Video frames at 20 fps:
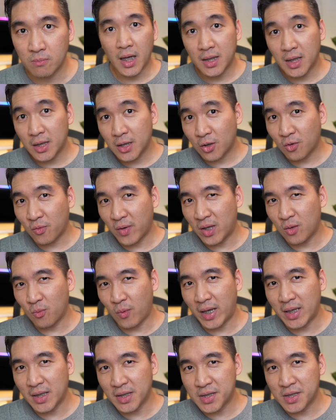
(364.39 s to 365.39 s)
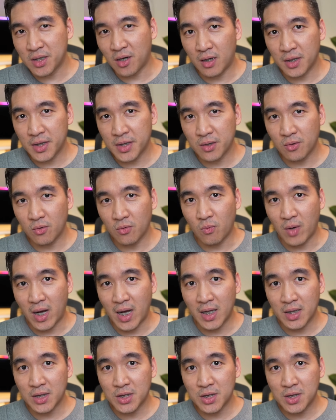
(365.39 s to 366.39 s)
Another great way is to also
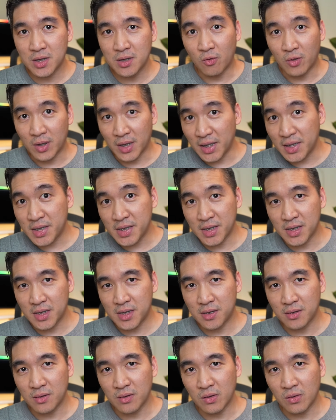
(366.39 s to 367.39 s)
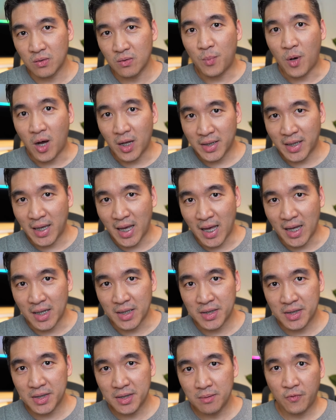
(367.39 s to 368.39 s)
watch or listen to
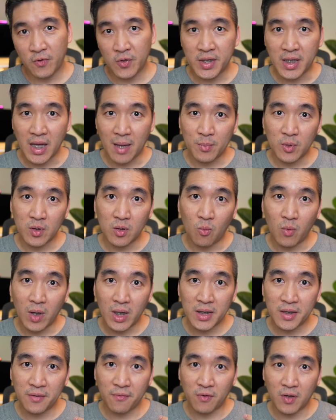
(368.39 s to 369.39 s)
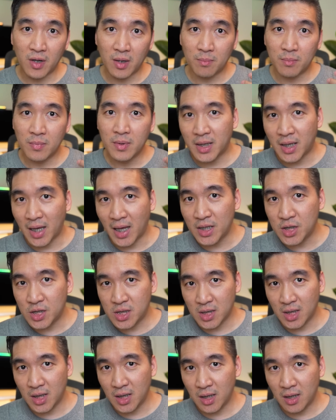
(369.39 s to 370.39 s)
podcasts. For example, the ones from Ken
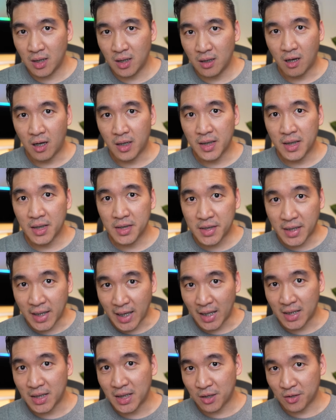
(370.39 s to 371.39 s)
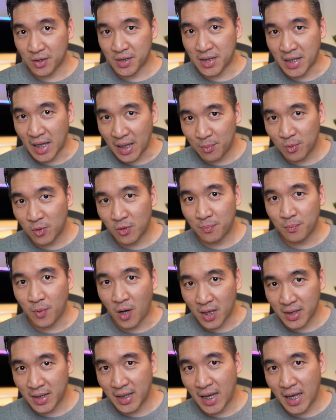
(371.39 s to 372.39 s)
Jee on his Ken Neighbor
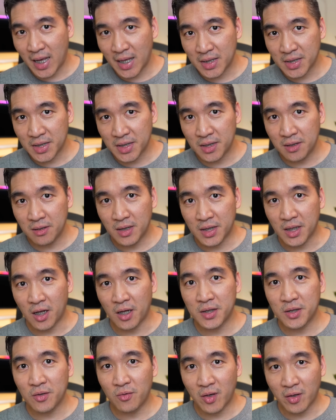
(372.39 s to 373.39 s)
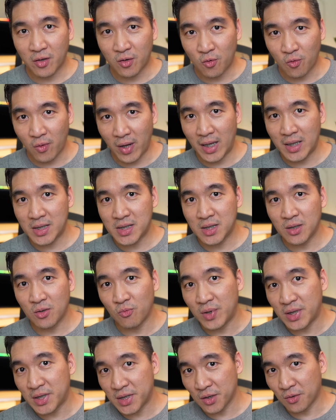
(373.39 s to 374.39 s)
podcast. It's also a great
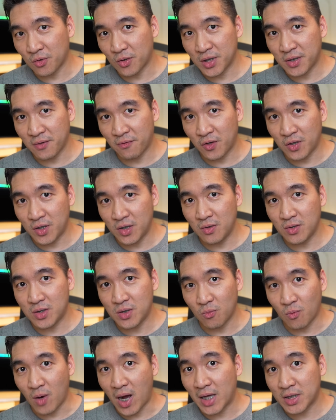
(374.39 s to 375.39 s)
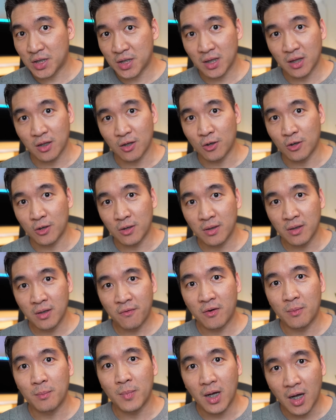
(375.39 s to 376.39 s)
resource for you to watch and learn
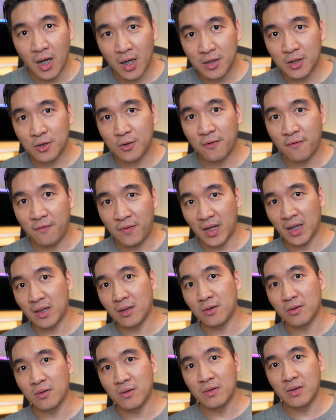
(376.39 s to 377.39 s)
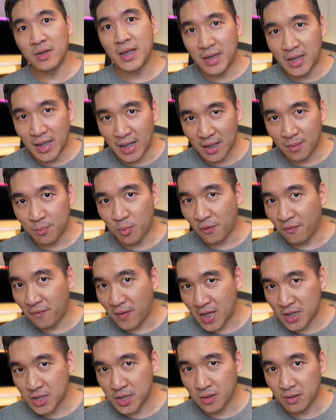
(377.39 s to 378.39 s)
from other fellow data
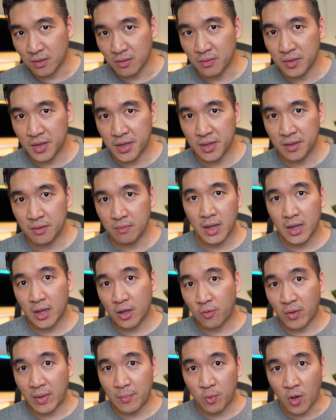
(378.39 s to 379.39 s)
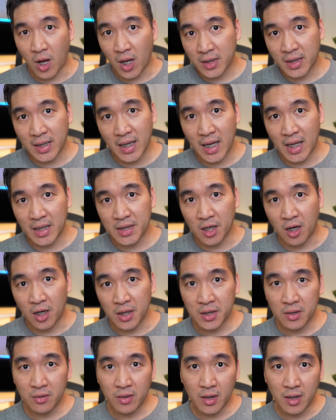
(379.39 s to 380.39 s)
professionals. Other great podcasts
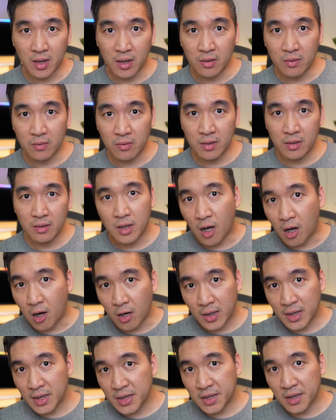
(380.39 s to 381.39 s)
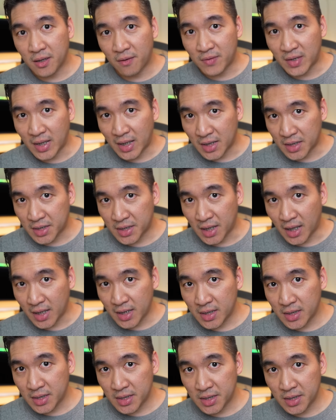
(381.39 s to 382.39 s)
also include The Artists of Data
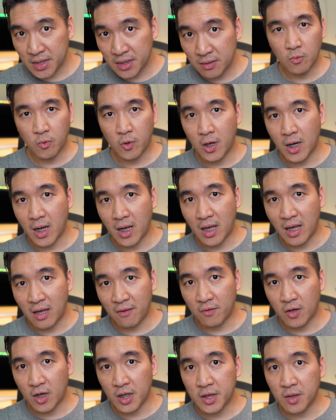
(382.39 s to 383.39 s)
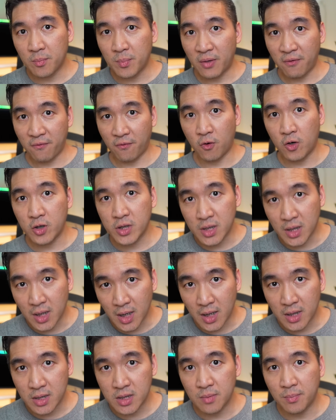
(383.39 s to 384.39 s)
Science where I have also been
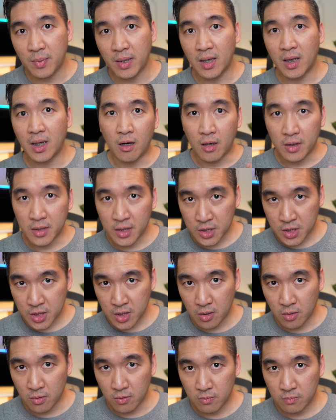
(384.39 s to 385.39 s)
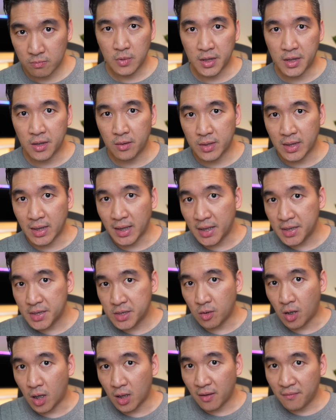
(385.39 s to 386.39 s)
fortunate to be on the show. And so the links
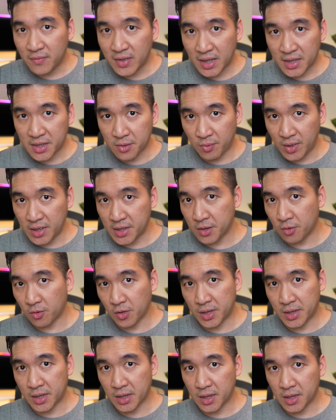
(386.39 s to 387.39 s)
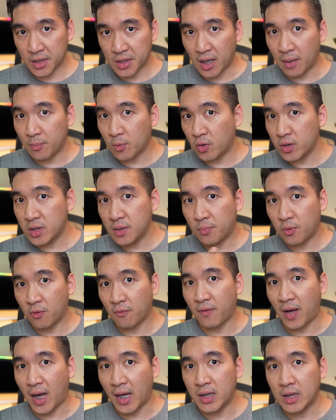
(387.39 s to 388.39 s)
to all of these resources I'm going to
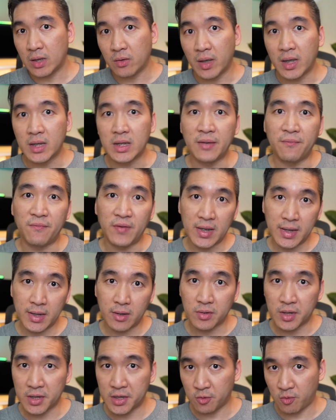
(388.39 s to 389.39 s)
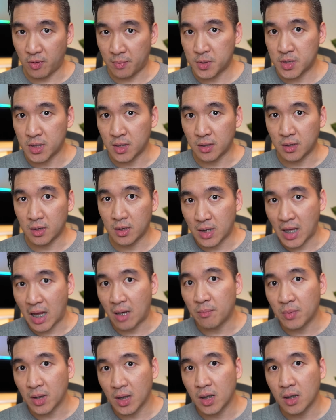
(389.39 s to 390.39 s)
provide you in the video description
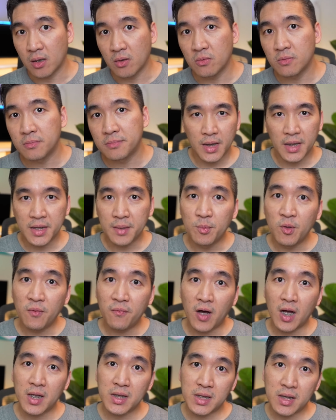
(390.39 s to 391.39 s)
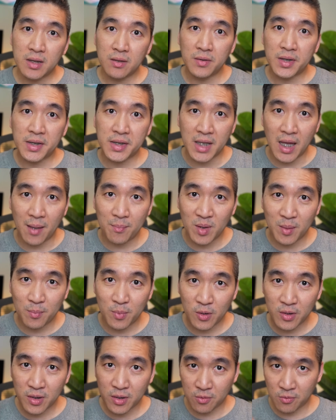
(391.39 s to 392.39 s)
down below. Let's move on to step
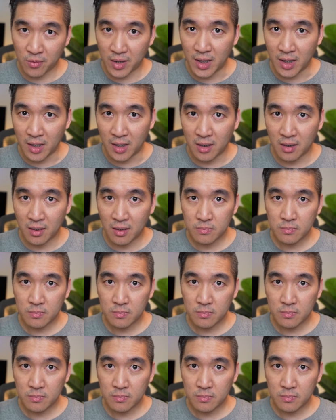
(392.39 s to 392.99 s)
number three.